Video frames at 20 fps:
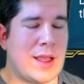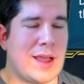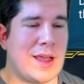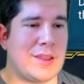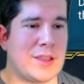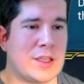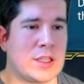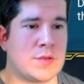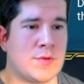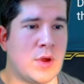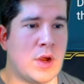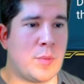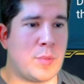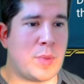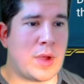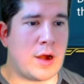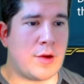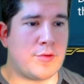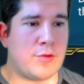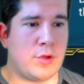I think it's very
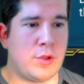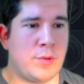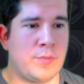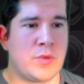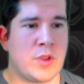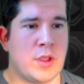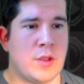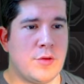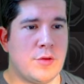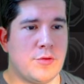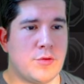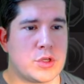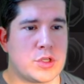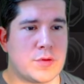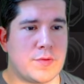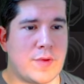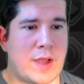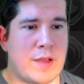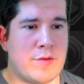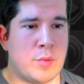powerful for
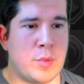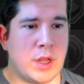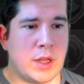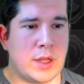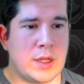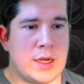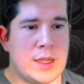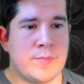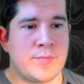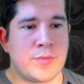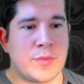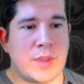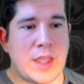survivability.